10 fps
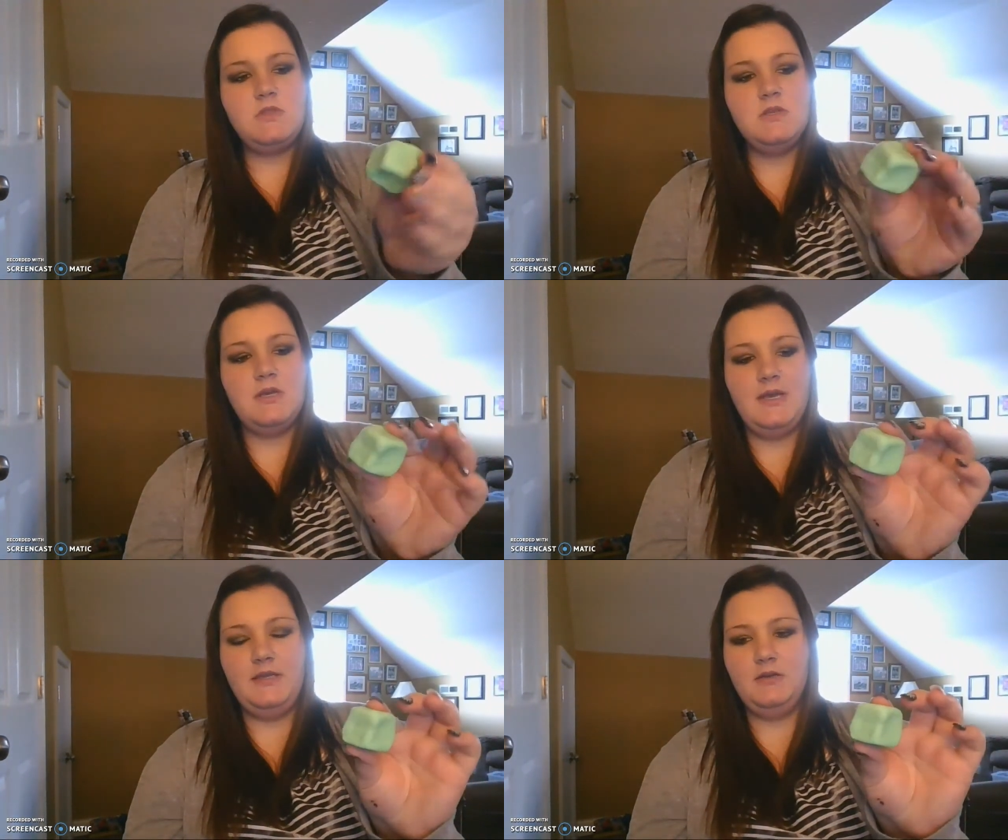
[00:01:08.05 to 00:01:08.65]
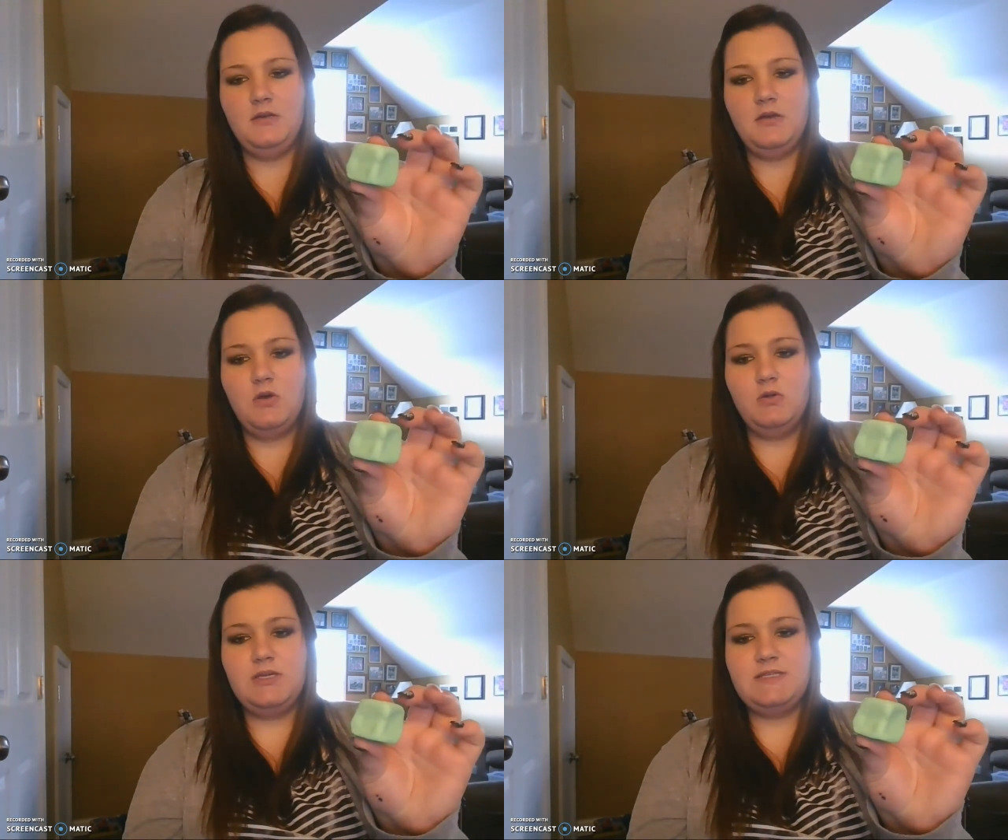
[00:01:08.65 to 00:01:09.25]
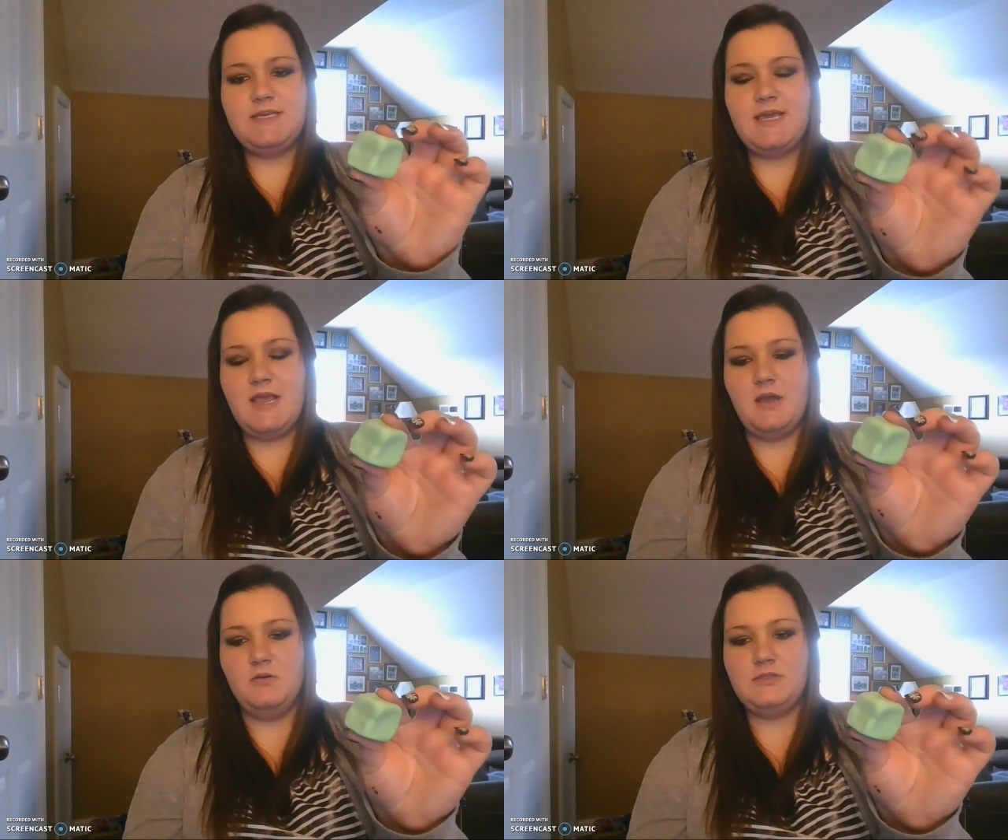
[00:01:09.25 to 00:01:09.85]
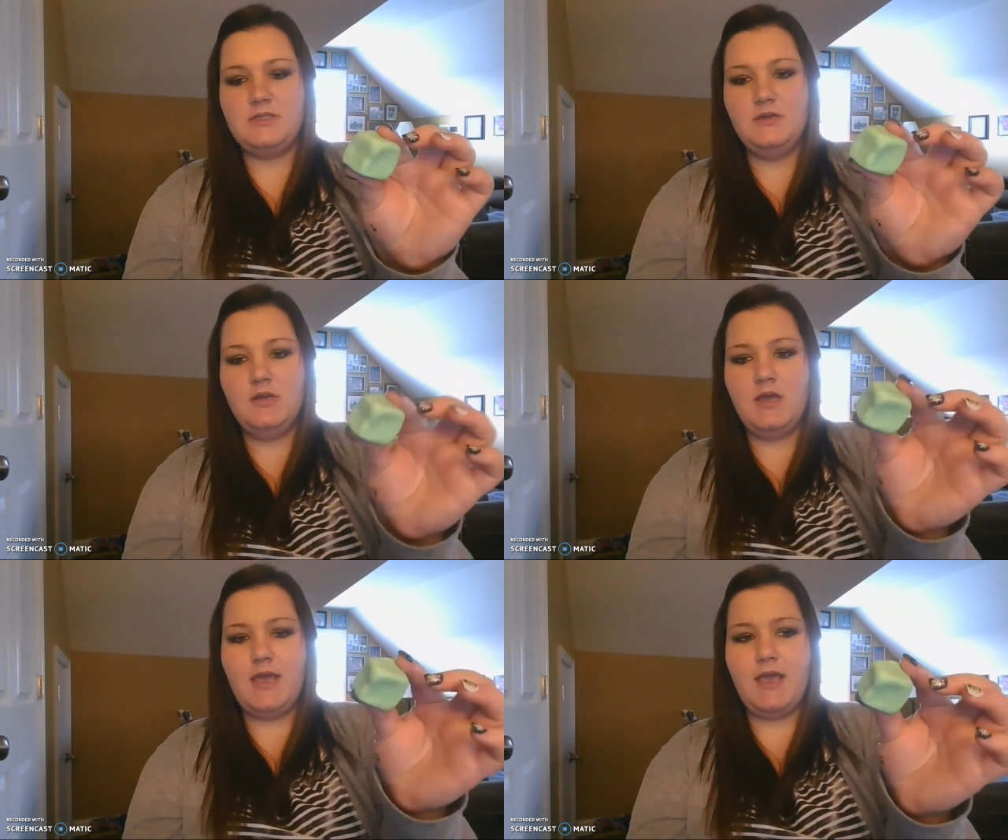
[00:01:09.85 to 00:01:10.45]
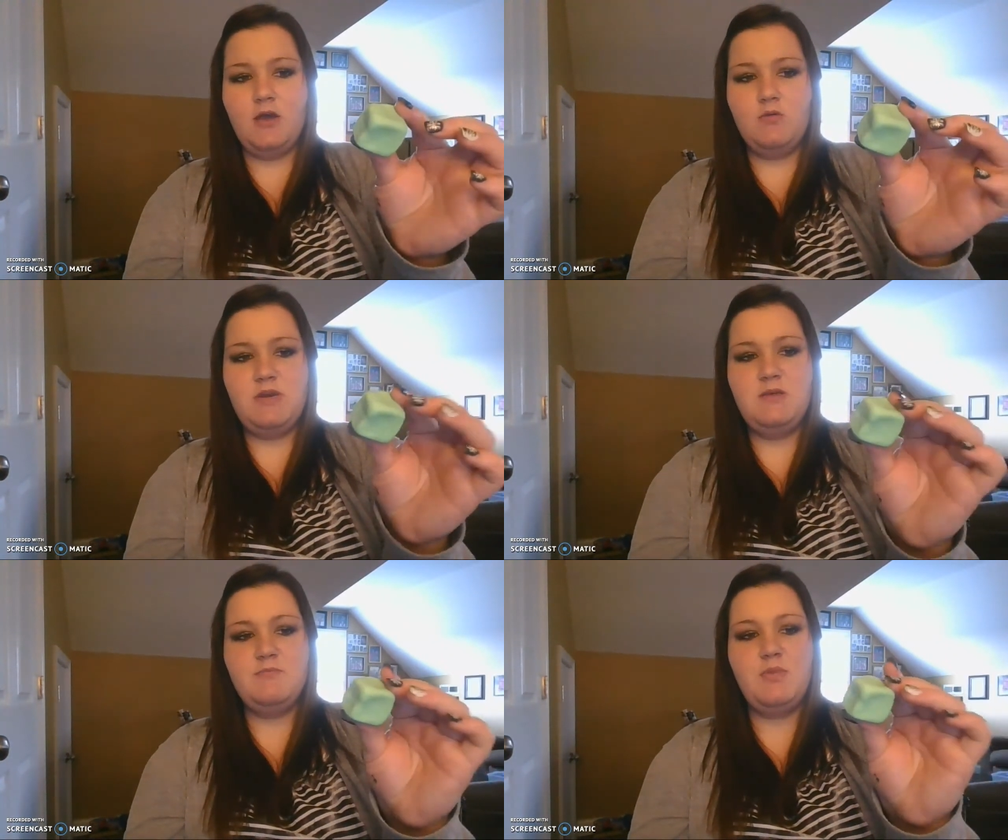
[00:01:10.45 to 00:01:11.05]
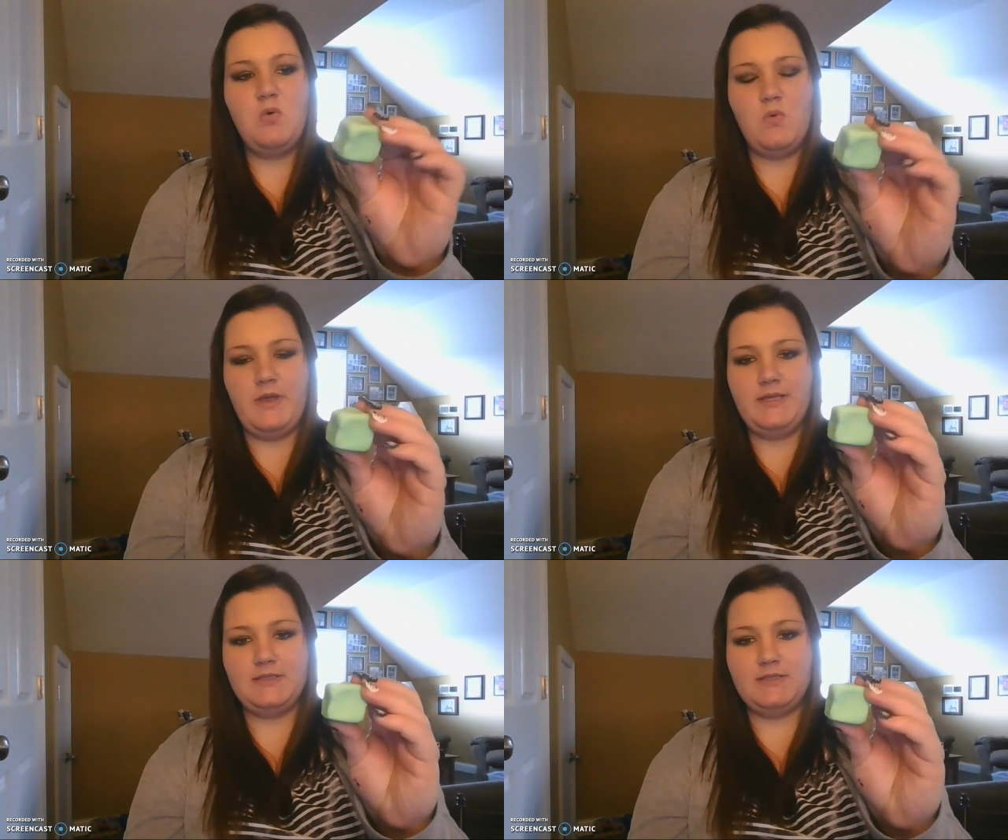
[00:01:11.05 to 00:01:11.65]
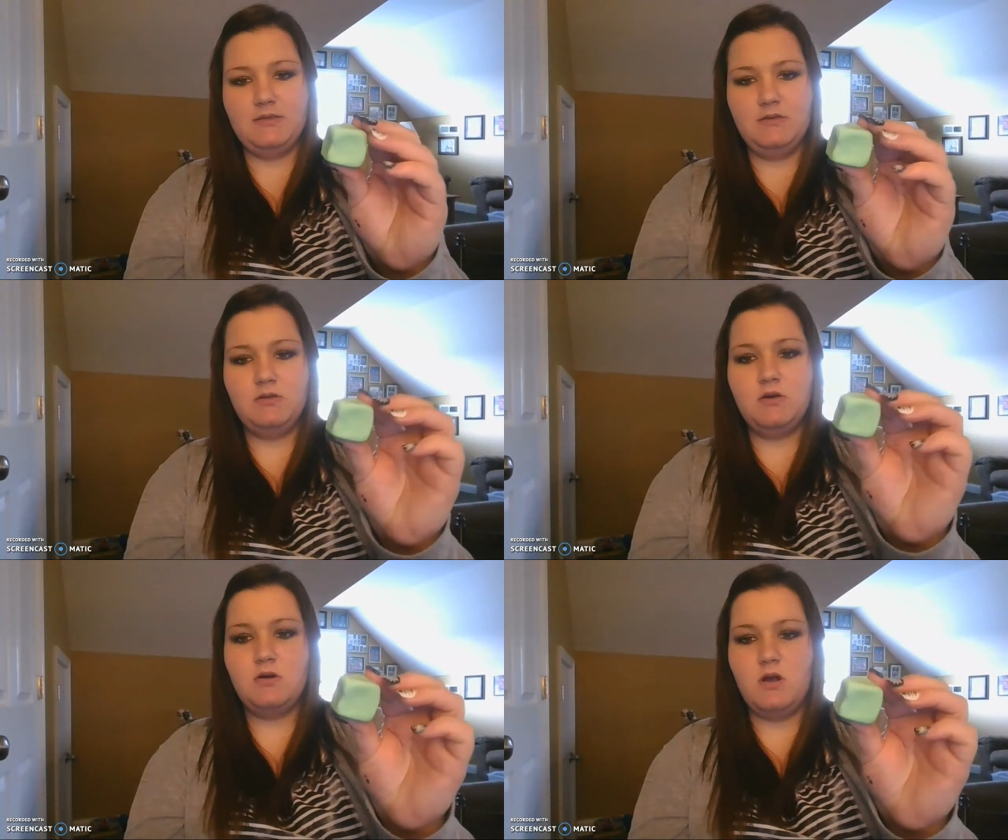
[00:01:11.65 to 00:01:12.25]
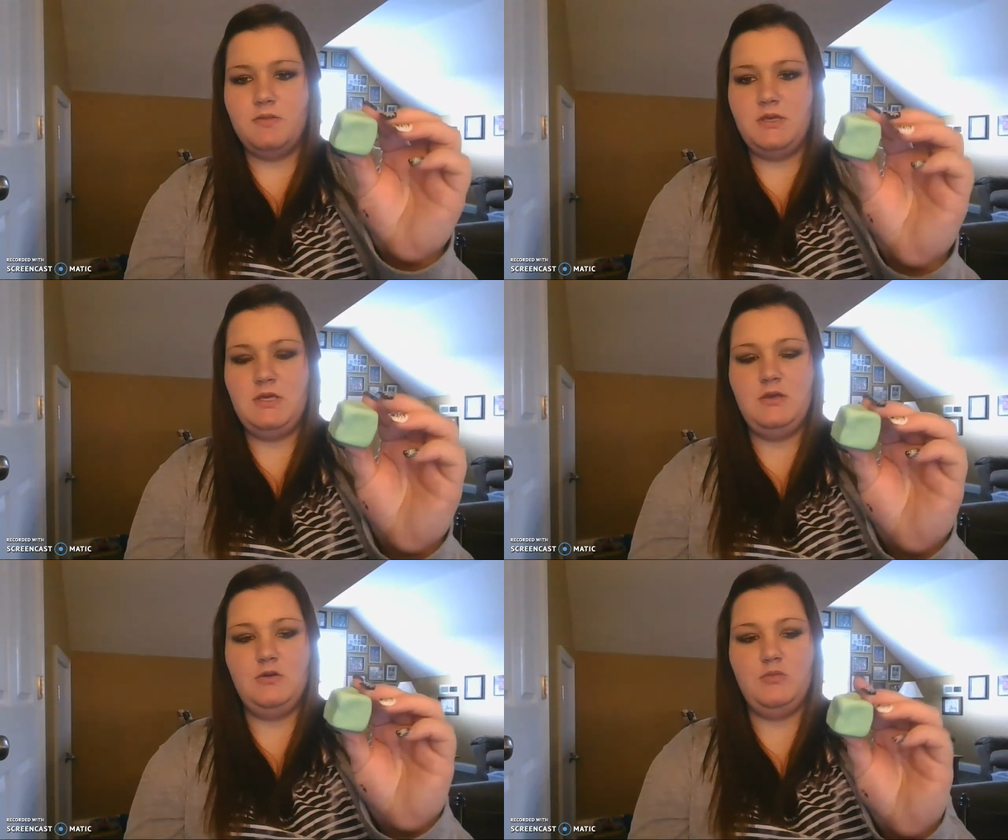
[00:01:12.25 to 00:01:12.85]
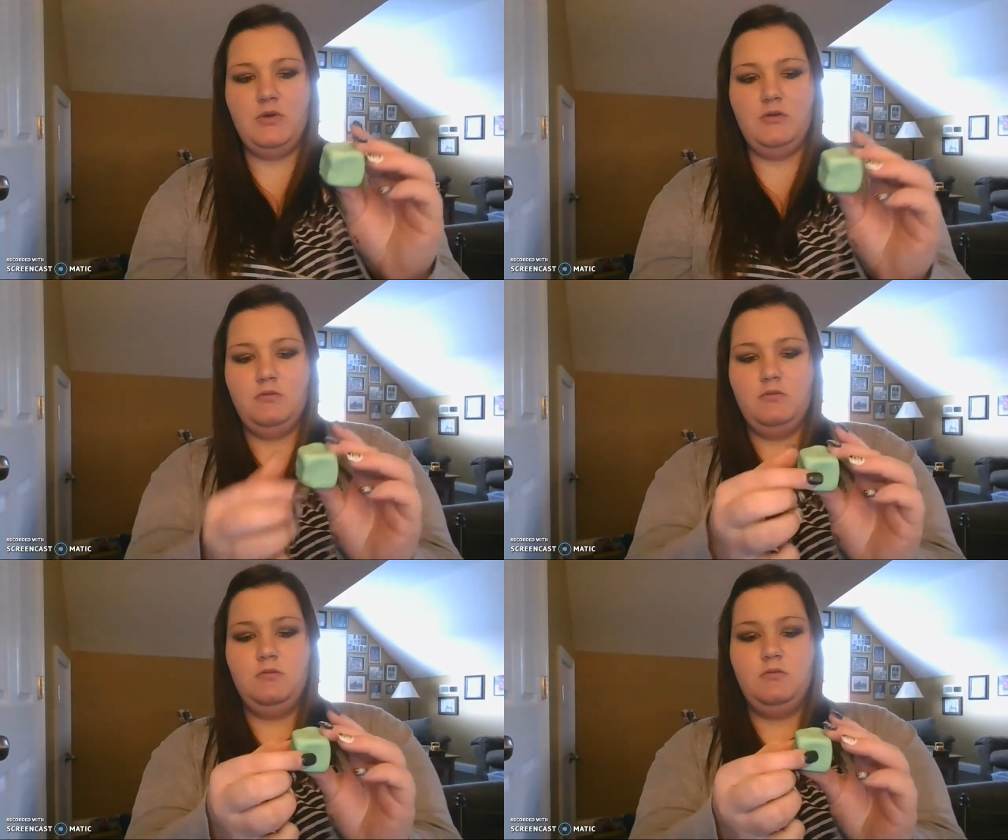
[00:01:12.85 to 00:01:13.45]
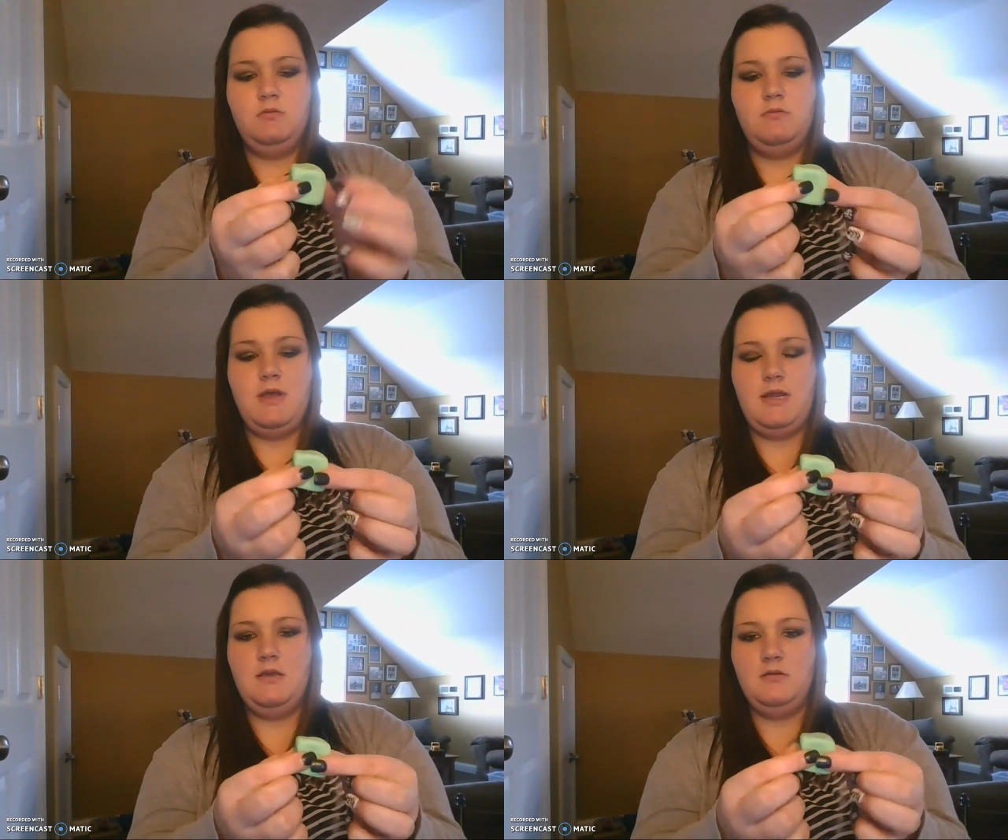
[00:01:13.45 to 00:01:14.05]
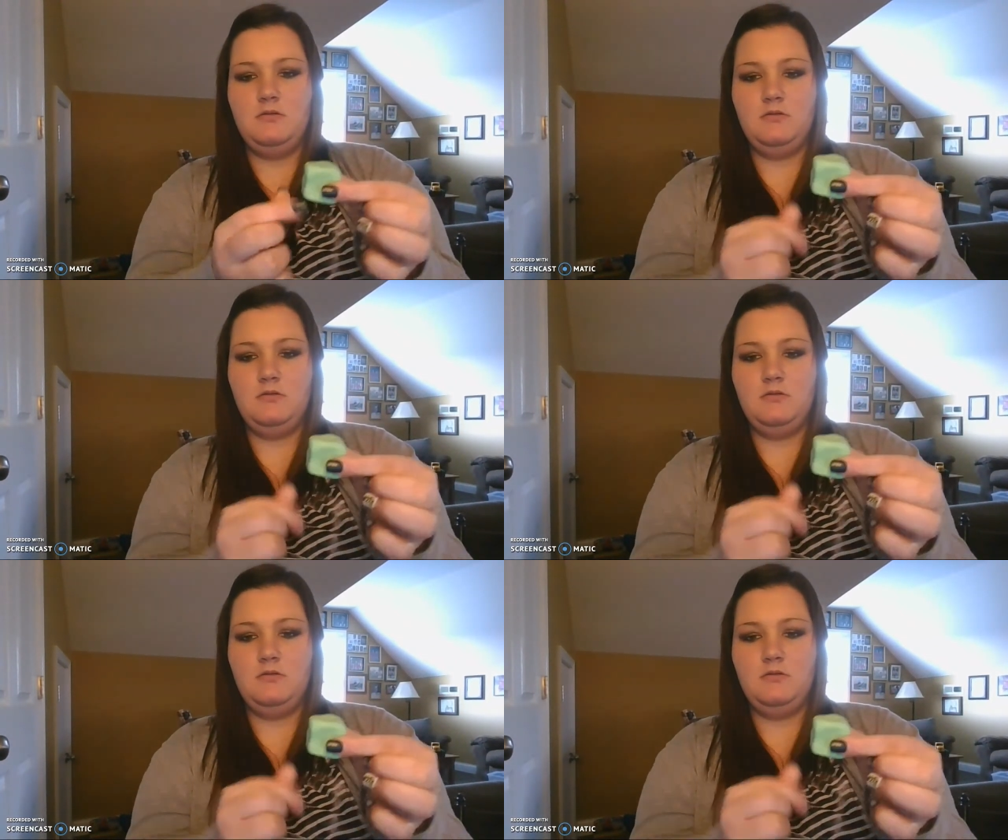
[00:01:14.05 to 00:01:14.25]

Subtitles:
Okay, let's count how many points are on the cube. Ready?